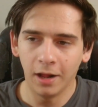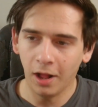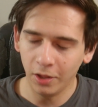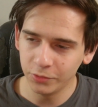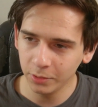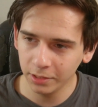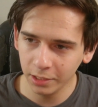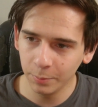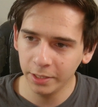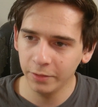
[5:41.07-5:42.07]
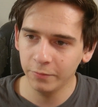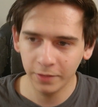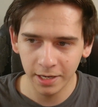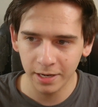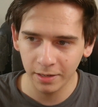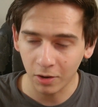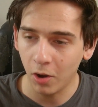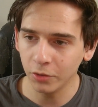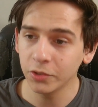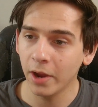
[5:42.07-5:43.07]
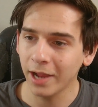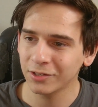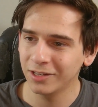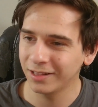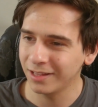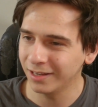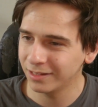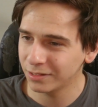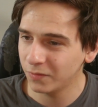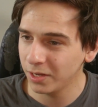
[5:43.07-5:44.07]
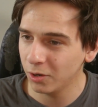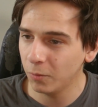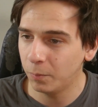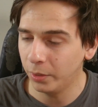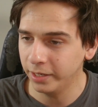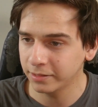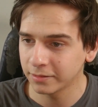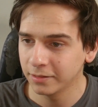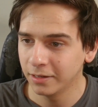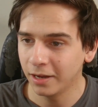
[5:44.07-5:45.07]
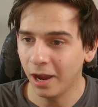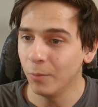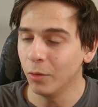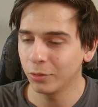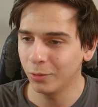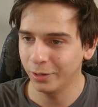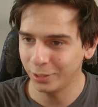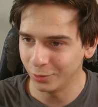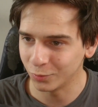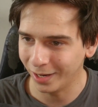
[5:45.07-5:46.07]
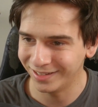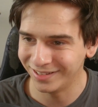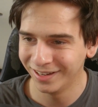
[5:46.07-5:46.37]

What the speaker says: I'll do a little bit of a call to action at the end of this video, but I won't go on a huge rant.